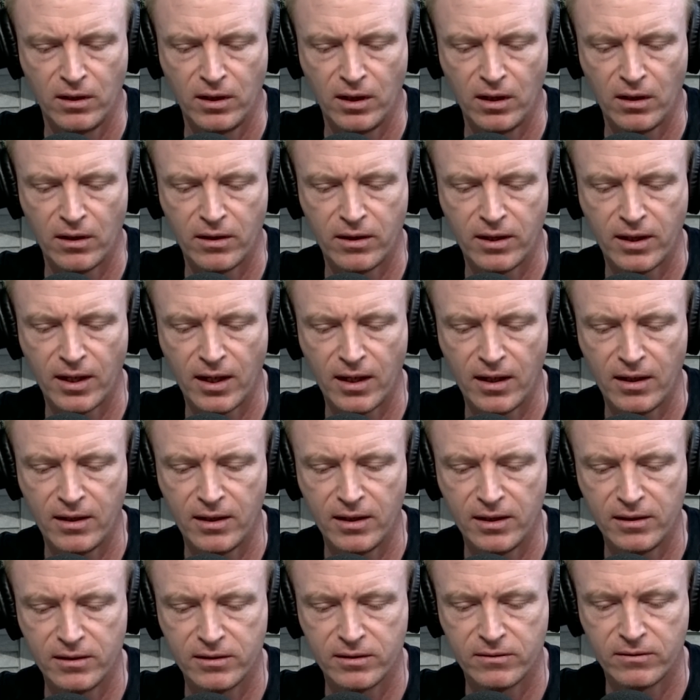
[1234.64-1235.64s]
I think
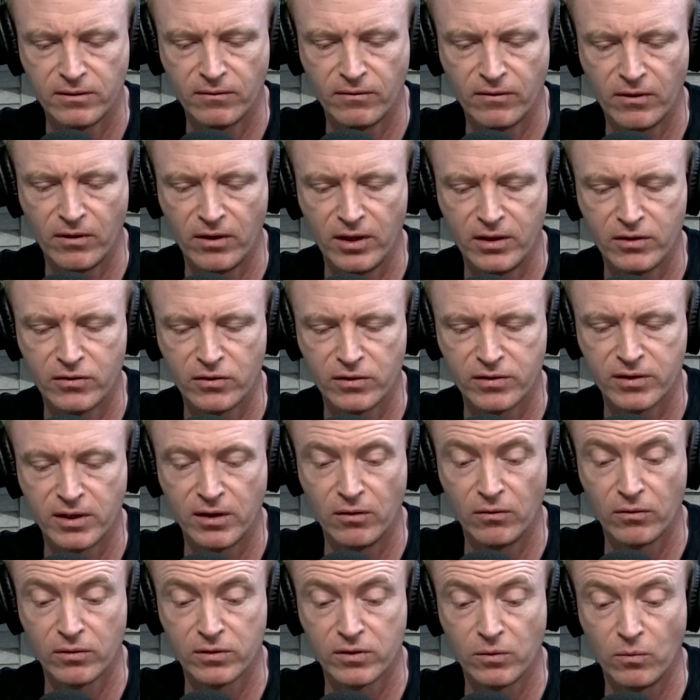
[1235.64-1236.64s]
Editing's a very interesting
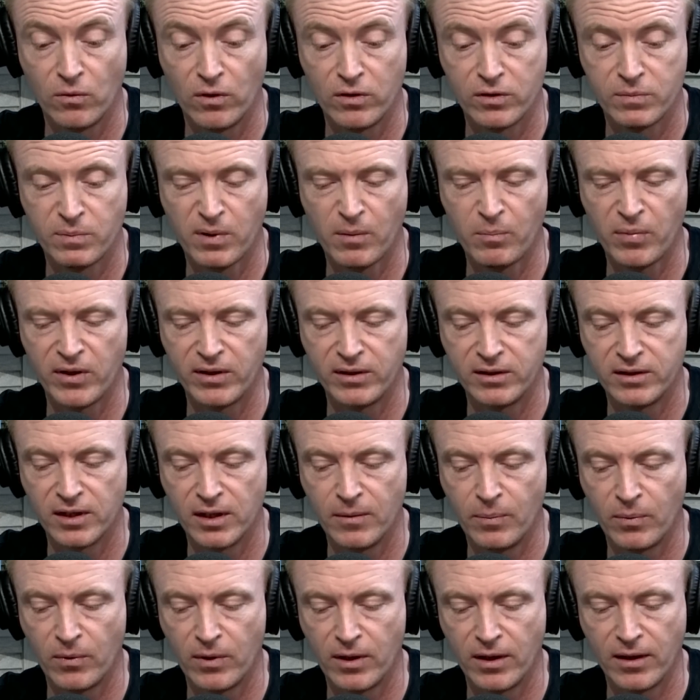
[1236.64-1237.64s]
horse to watch, probably
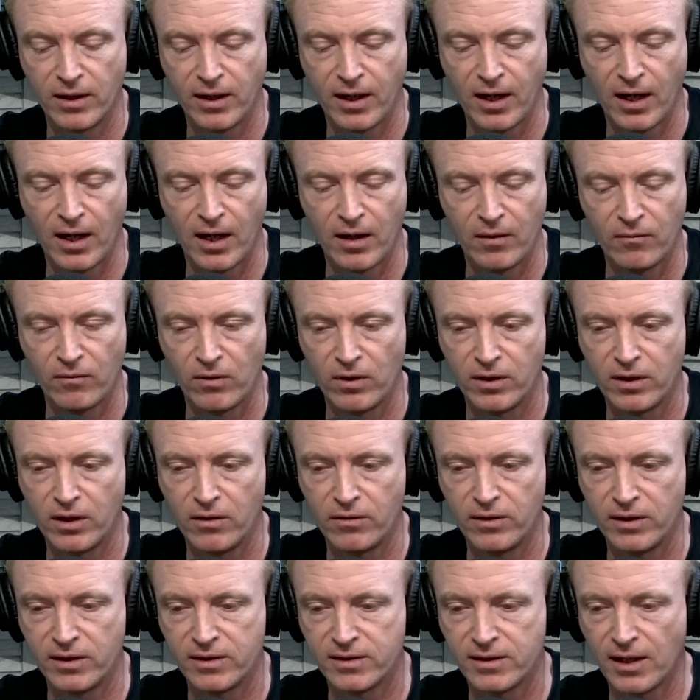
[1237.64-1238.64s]
deeper into the carnival. I don't
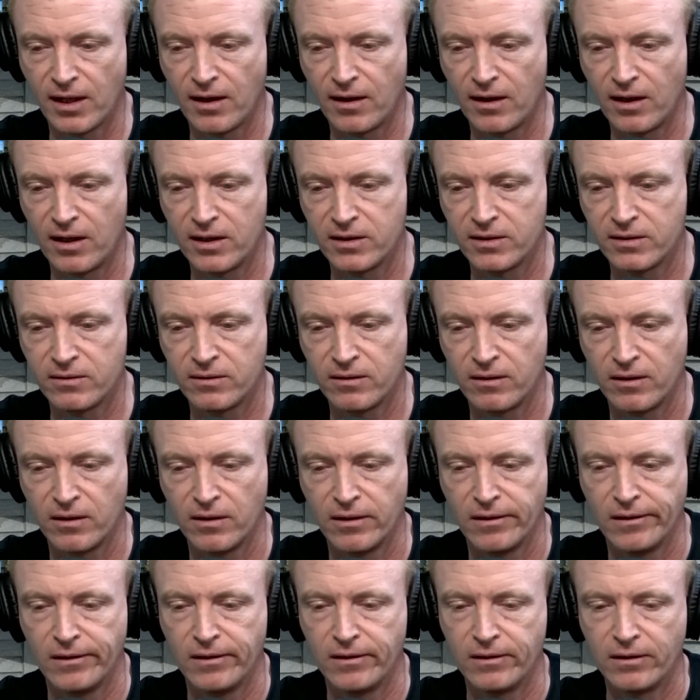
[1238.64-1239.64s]
think Saturday's
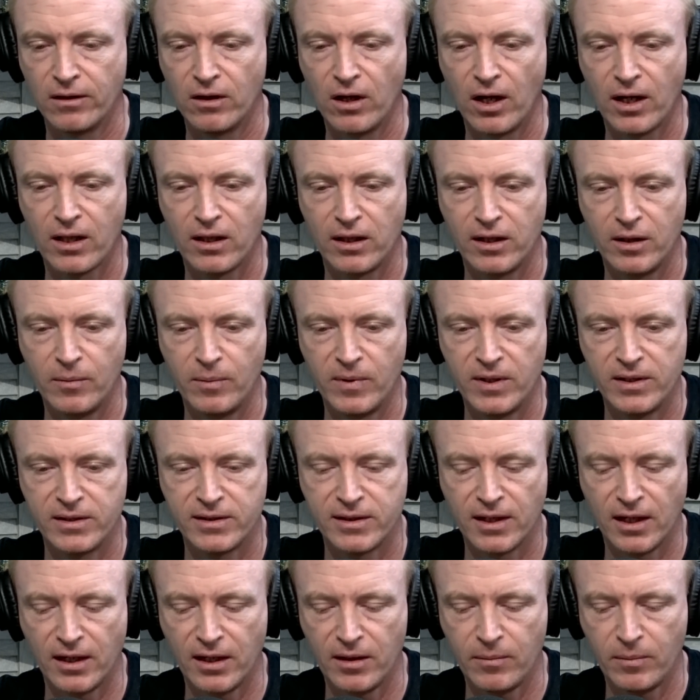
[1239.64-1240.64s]
likely to be his
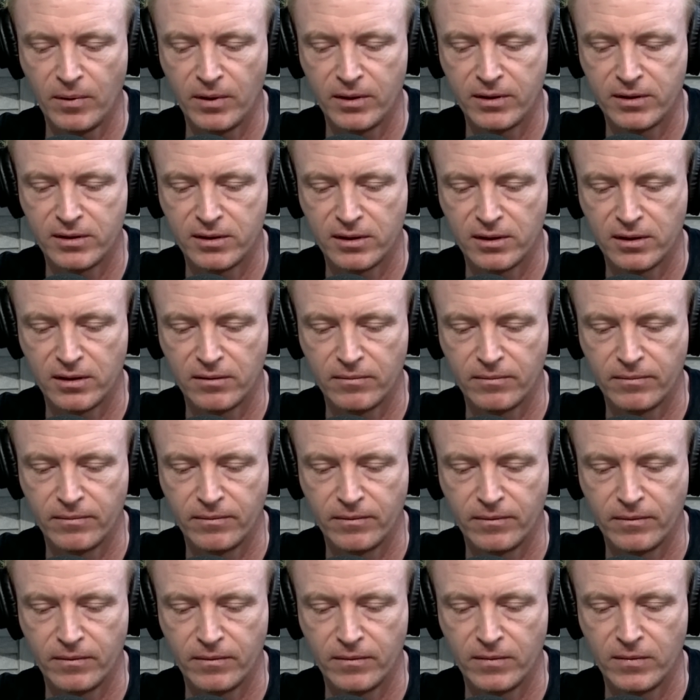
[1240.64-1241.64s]
day, but
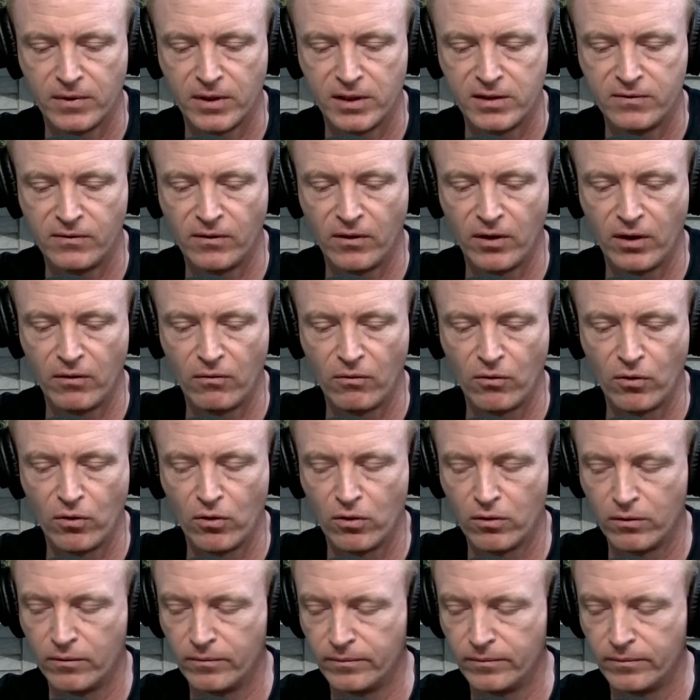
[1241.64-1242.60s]
he's very raw.